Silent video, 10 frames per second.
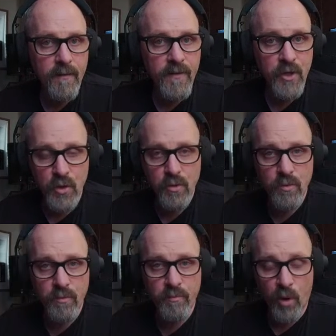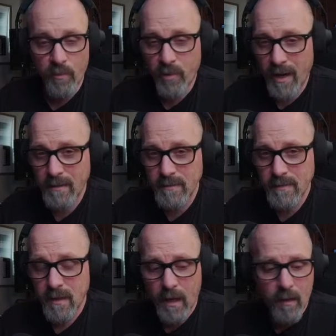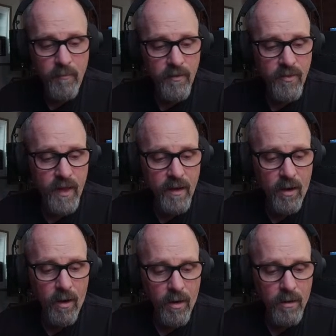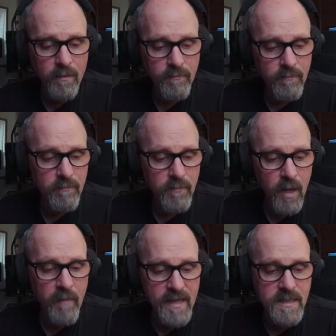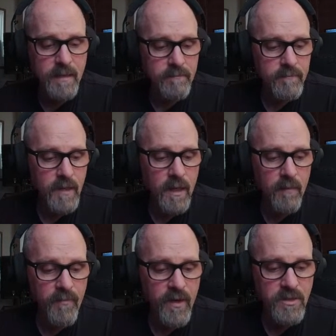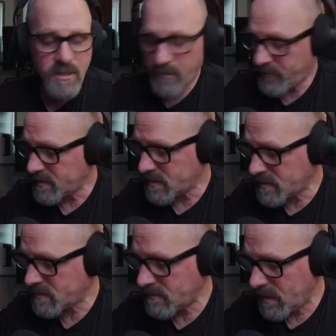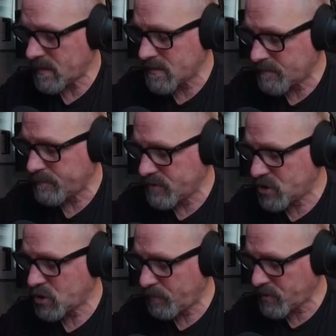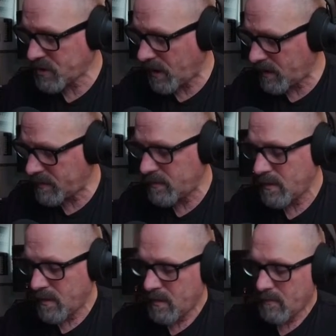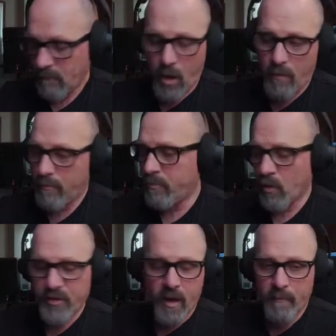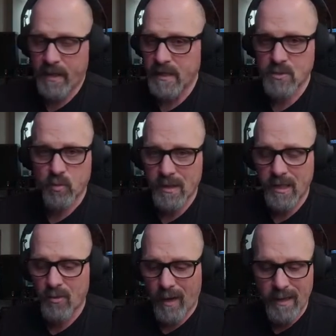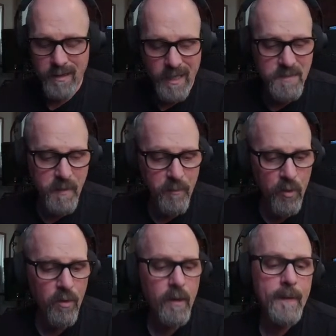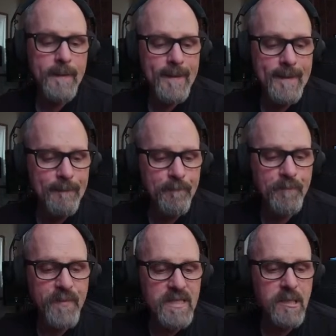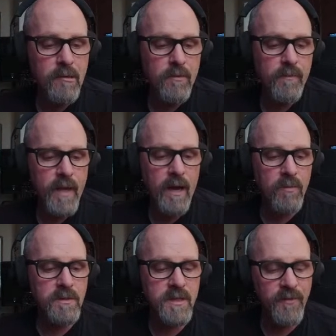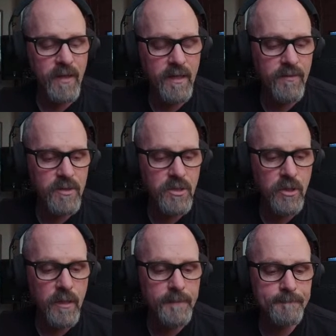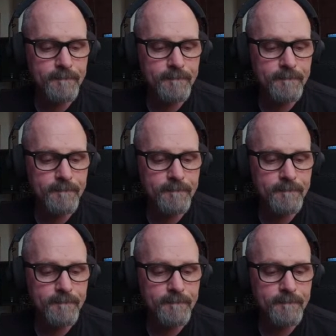new board brain, they are amazing. Their stuff is super solid. Both companies really great, nice people. So yeah, I would definitely give those a look.